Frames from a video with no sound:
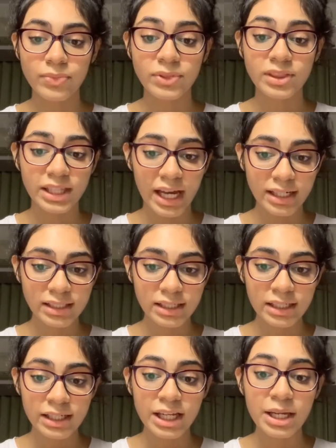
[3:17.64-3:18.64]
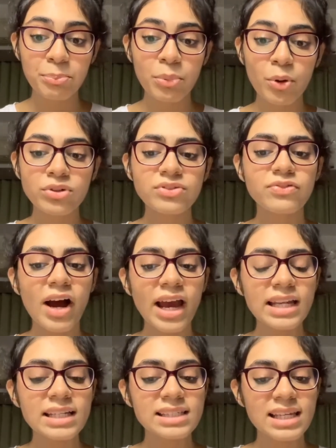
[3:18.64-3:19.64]
Then he pours
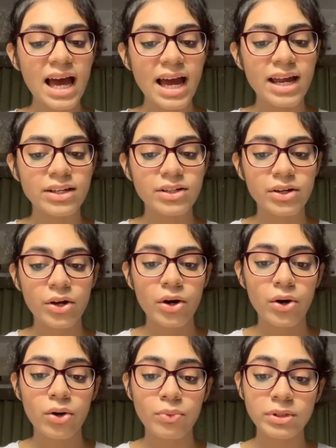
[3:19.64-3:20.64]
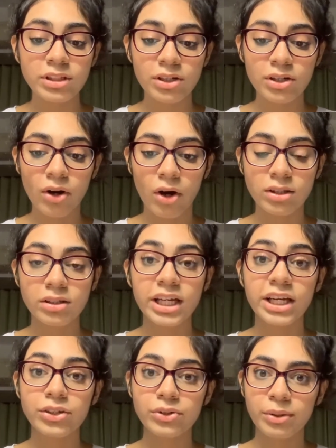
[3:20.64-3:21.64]
fine sand over the cloth
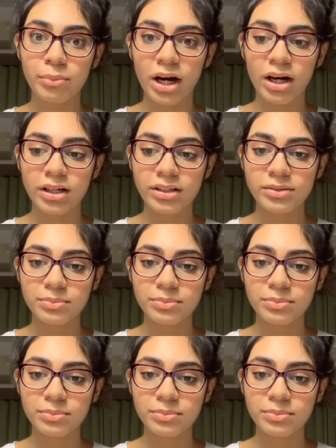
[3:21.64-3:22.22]
into the bucket.